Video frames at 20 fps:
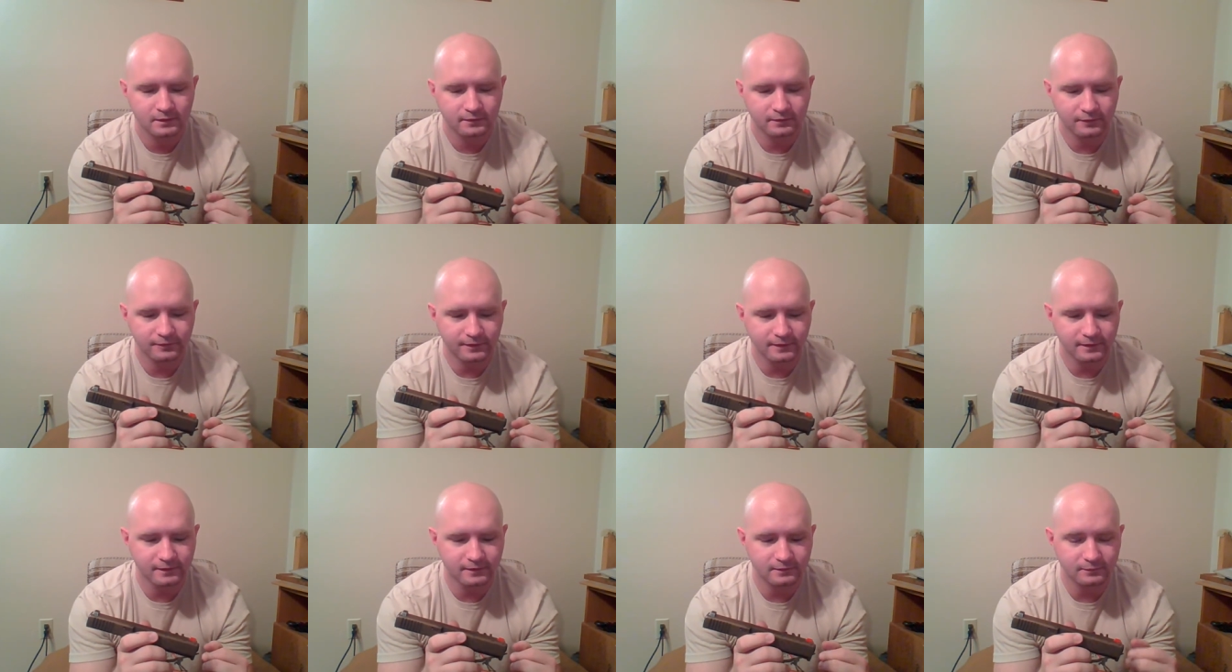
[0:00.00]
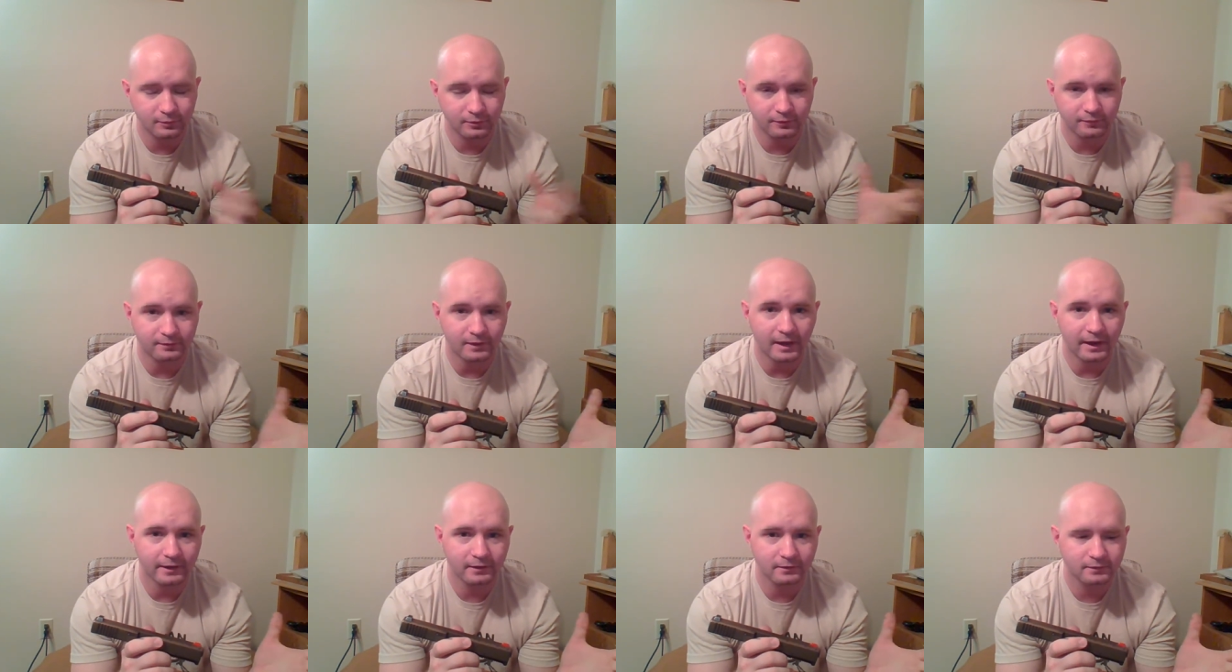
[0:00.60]
The thing is with the
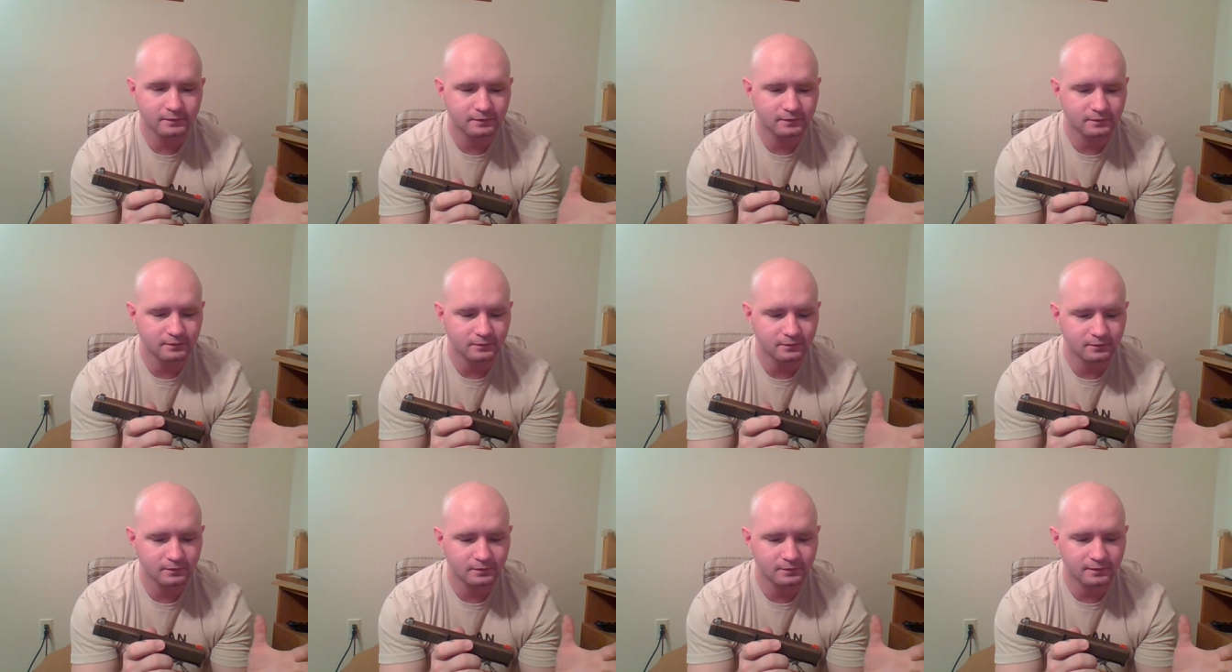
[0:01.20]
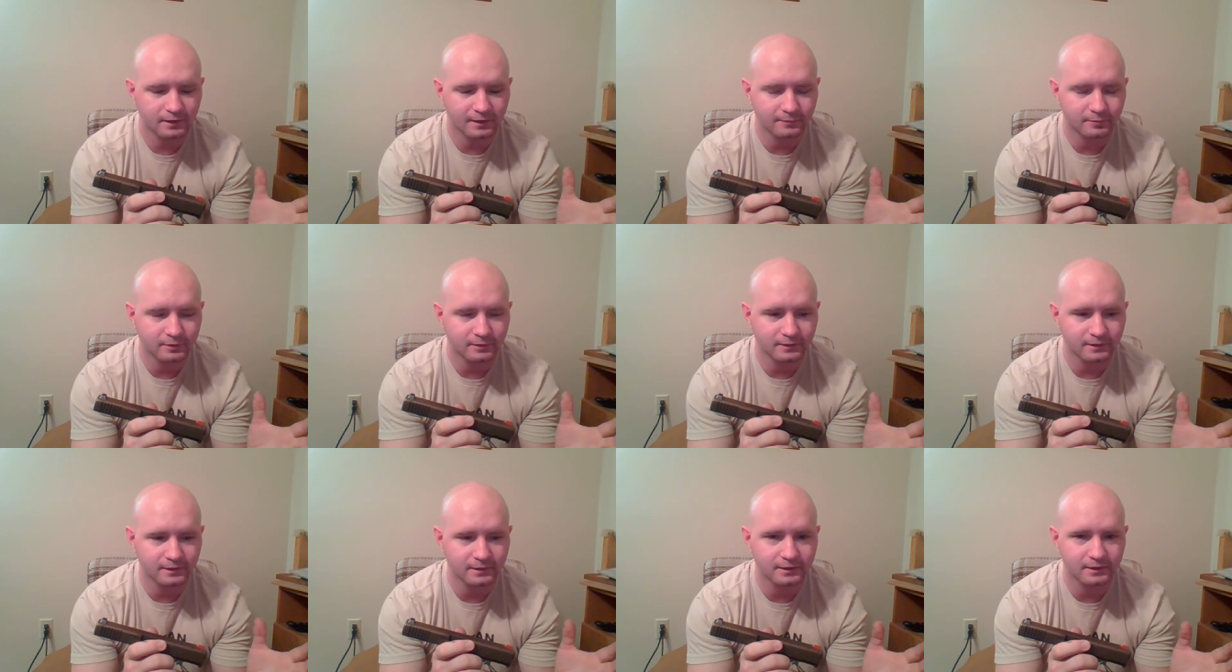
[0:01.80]
vials, you cannot
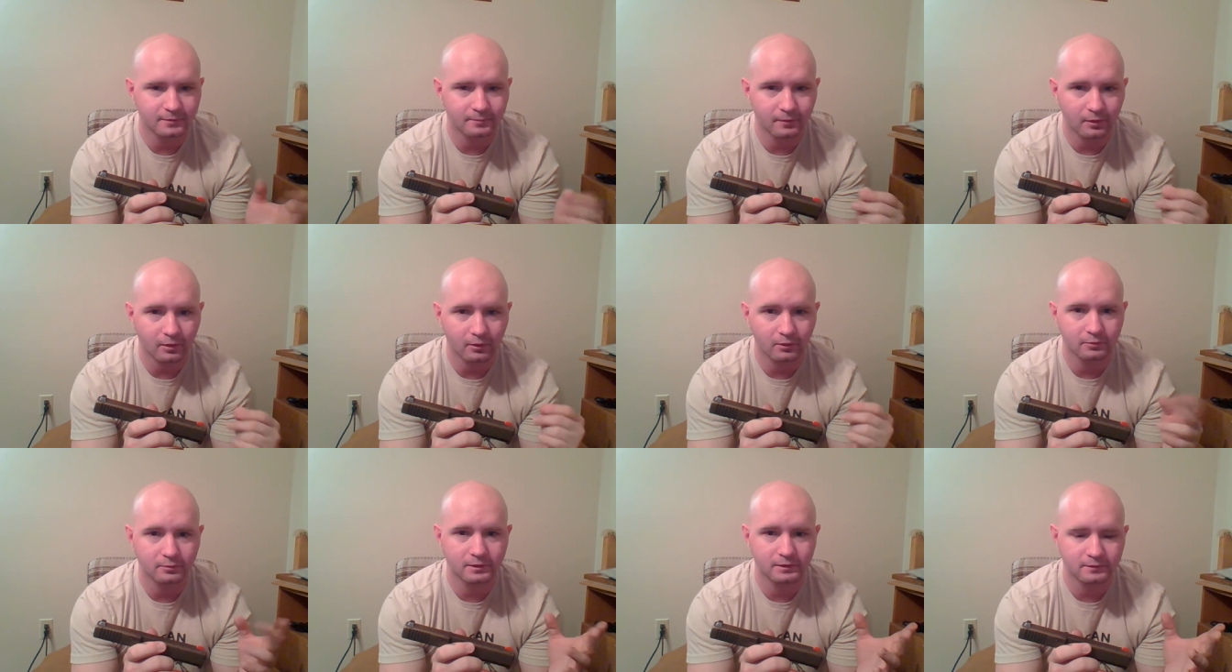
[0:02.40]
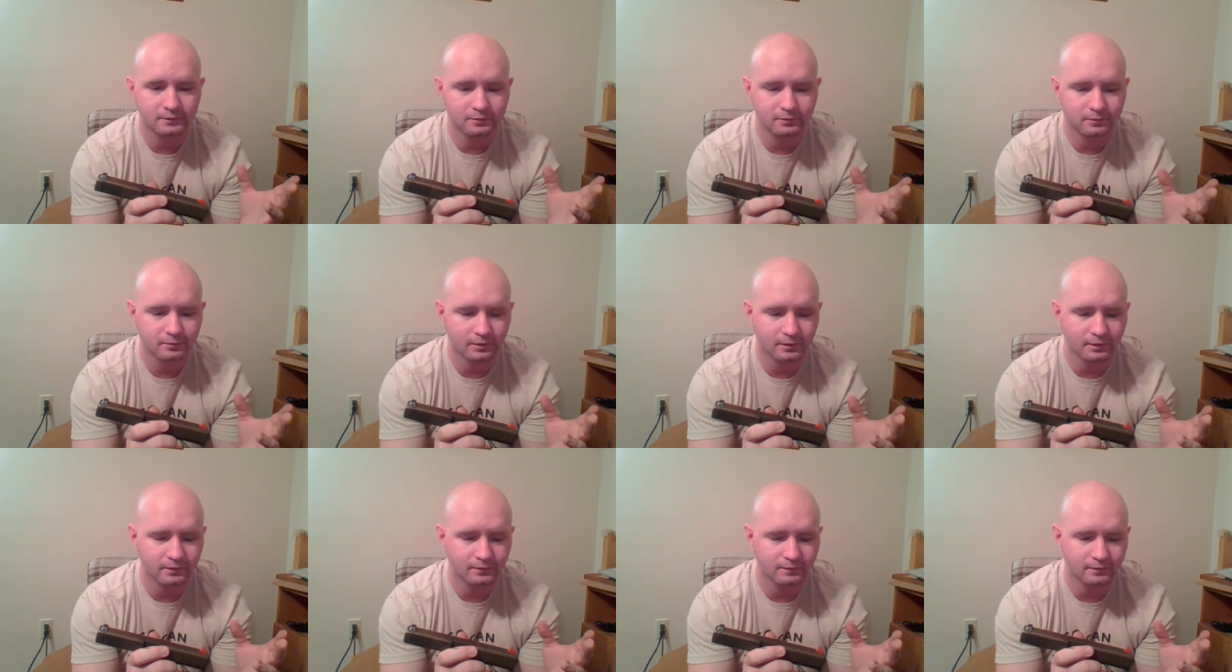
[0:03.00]
bring heat up all the way to
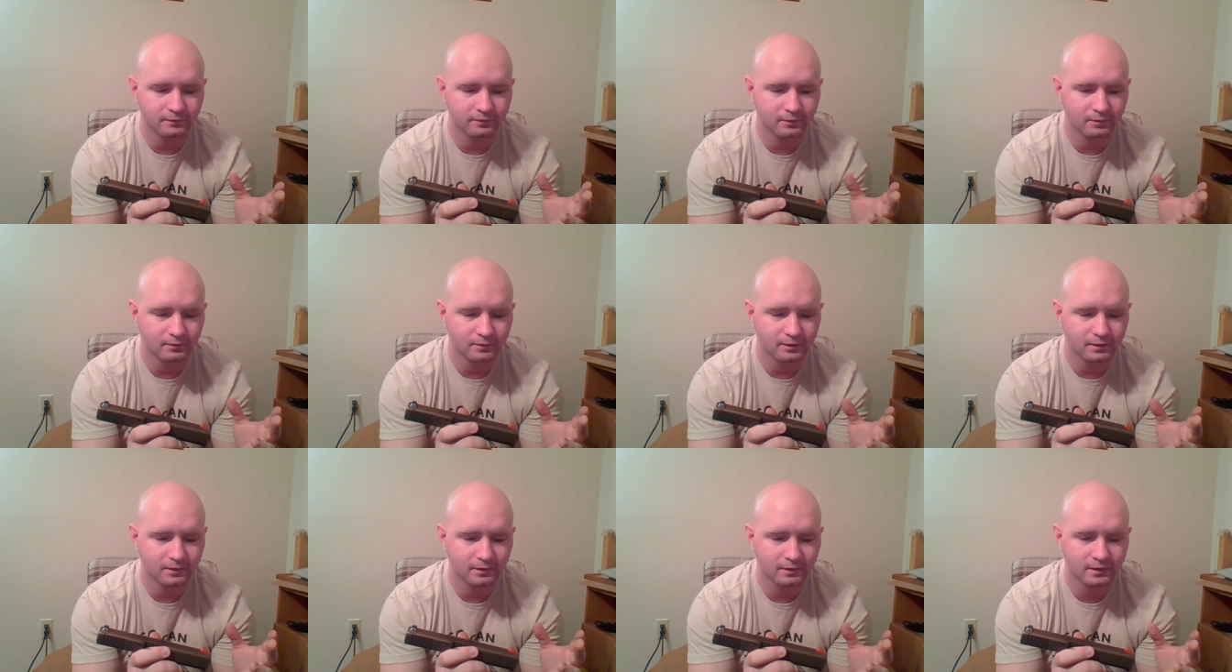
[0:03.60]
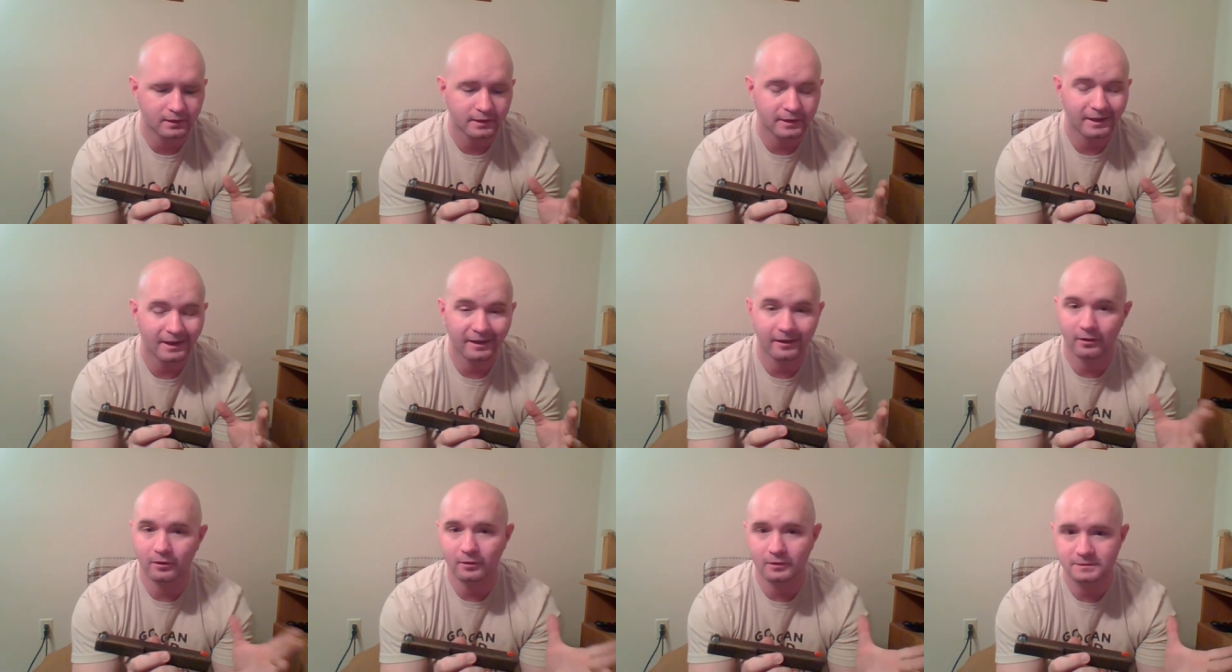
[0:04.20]
whereas if you did
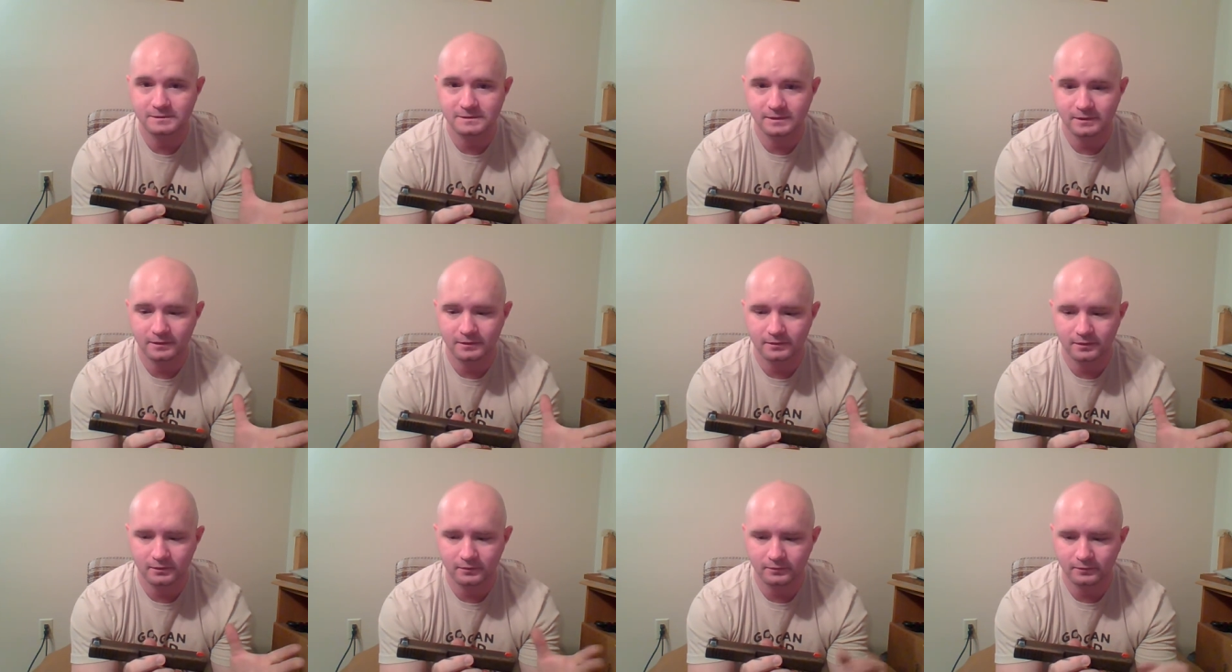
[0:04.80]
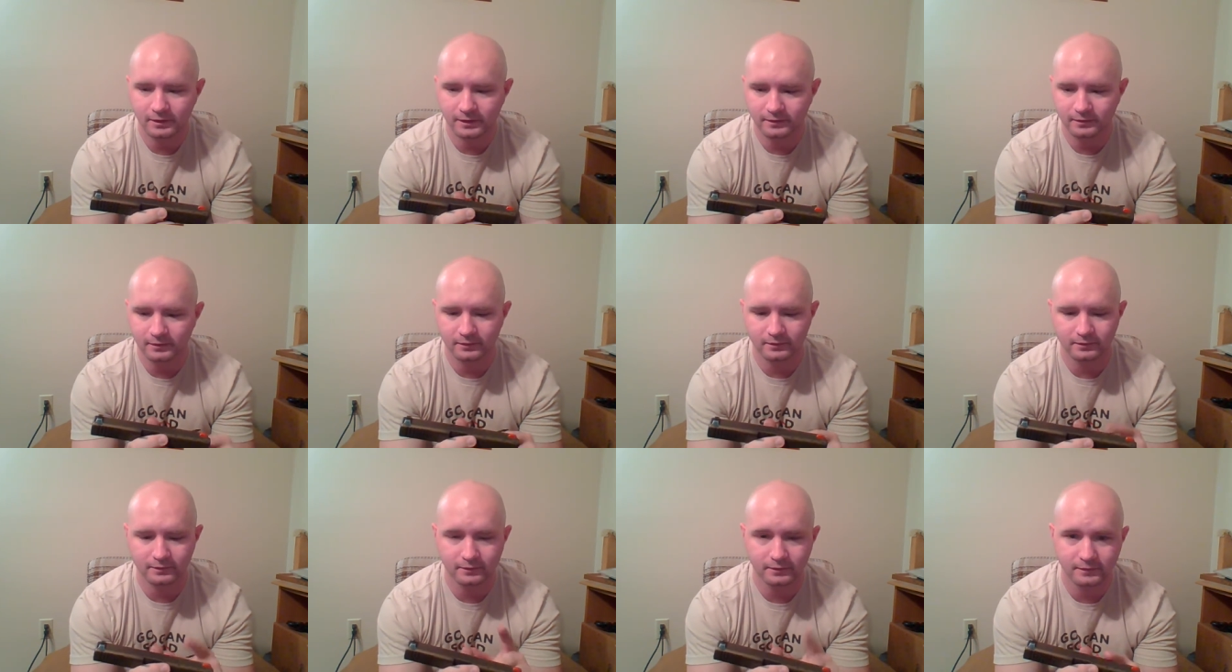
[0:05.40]
a hard Cerakote, like
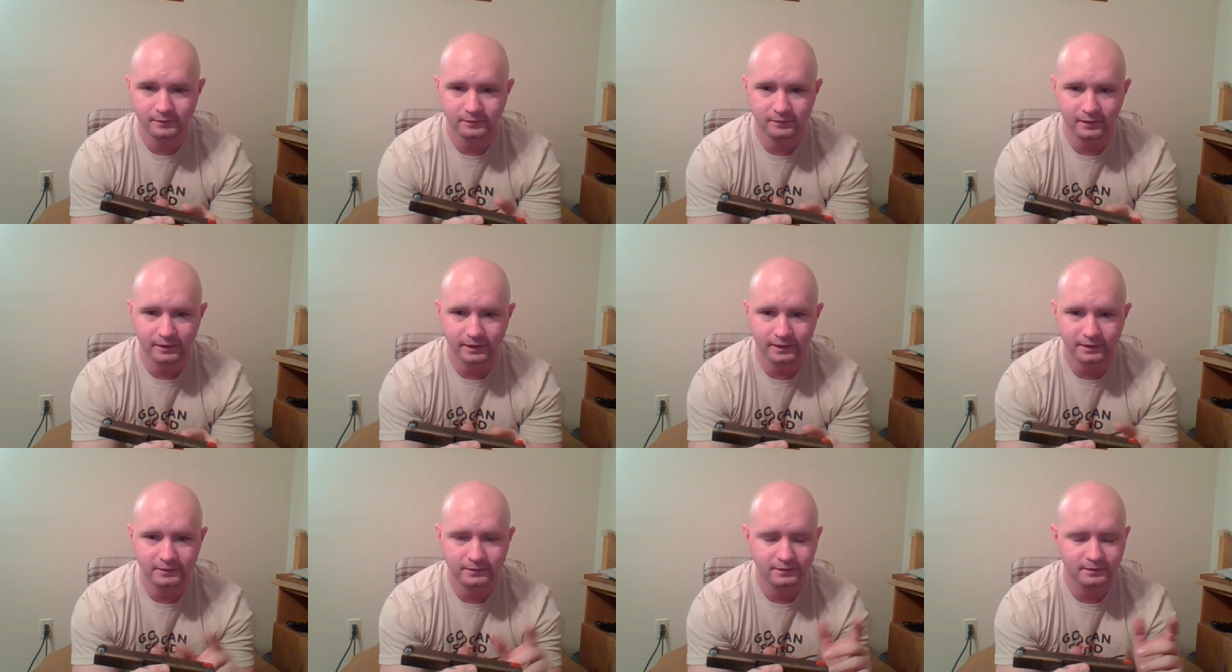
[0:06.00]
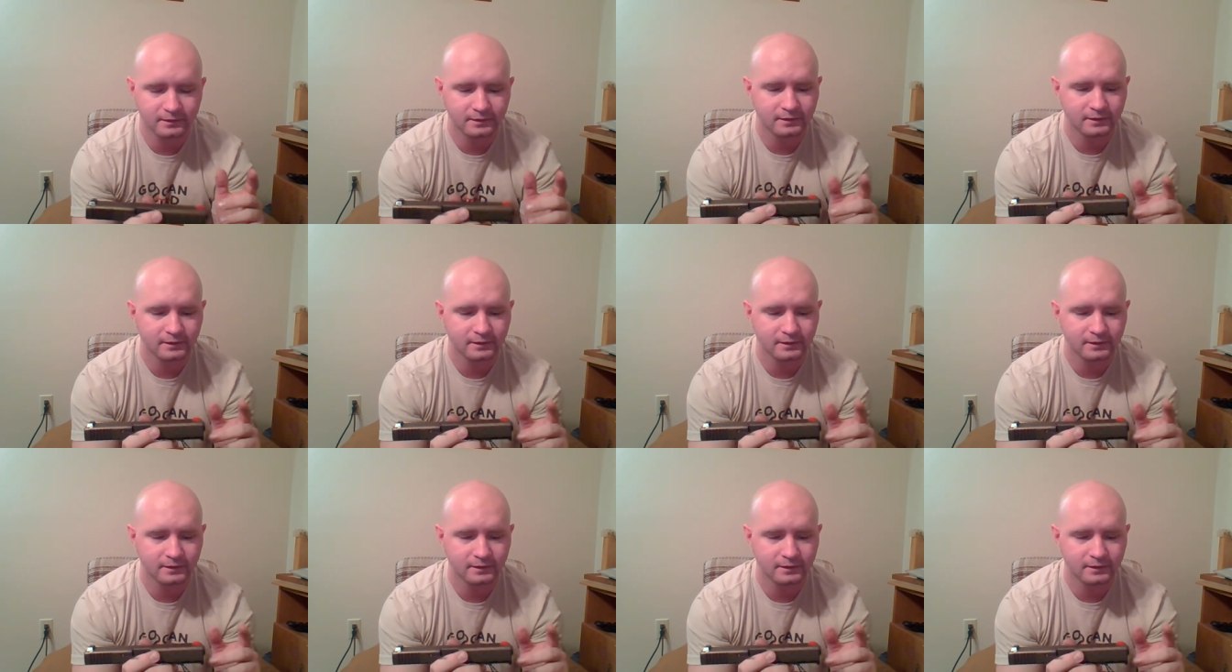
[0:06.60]
on the slide,